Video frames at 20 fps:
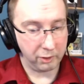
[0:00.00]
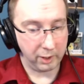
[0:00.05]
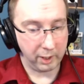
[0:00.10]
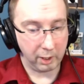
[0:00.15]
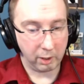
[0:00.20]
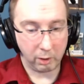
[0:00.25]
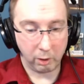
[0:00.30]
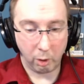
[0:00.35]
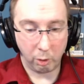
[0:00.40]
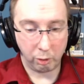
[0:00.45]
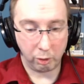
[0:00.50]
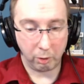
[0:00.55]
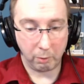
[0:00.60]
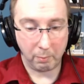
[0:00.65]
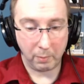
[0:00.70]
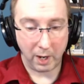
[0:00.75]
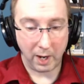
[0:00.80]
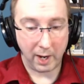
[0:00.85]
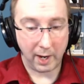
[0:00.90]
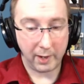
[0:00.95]
in the enclosure
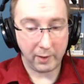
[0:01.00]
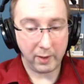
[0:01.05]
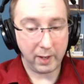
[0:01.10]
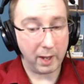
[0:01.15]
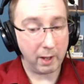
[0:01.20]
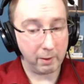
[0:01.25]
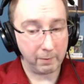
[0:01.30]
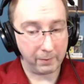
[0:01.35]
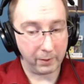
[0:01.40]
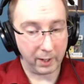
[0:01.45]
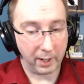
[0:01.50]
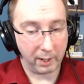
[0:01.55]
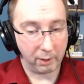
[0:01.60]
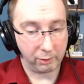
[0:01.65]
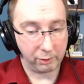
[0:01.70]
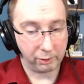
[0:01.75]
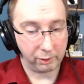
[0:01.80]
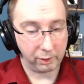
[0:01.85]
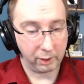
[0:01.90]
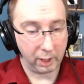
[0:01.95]
behind the elephant
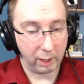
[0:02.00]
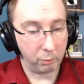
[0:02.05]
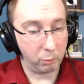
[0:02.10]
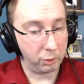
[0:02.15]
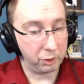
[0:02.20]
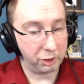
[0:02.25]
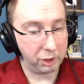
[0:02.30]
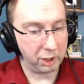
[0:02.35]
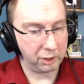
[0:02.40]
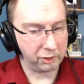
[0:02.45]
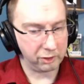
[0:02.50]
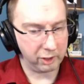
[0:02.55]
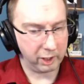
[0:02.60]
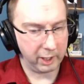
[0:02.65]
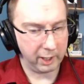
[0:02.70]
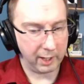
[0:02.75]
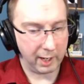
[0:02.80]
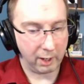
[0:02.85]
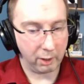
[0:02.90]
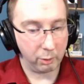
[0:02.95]
house, and was just
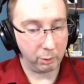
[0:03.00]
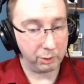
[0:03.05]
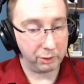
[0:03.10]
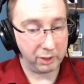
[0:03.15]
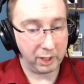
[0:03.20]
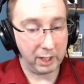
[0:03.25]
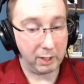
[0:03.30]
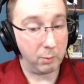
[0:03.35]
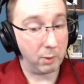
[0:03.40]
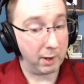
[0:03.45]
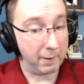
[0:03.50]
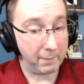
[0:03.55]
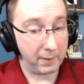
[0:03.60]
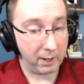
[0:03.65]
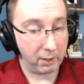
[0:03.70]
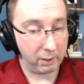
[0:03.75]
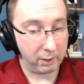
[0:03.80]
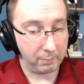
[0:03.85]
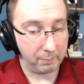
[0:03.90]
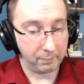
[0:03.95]
sitting down to his tea when I
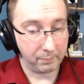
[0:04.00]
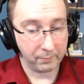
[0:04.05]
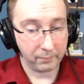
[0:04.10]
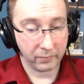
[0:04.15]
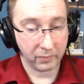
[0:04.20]
found him.